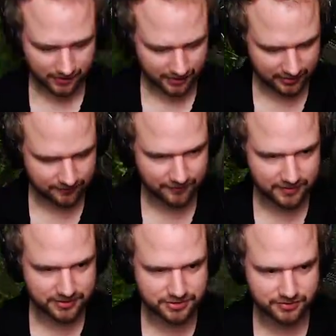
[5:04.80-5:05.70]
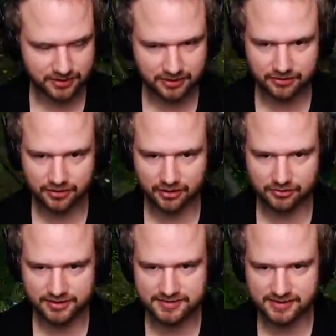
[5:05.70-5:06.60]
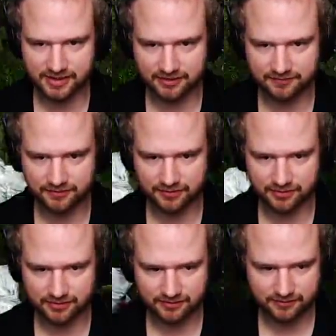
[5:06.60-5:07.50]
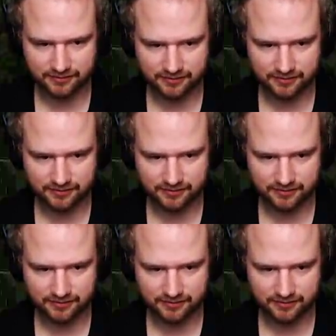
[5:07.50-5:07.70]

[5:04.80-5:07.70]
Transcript: infantry, you're only slave girls.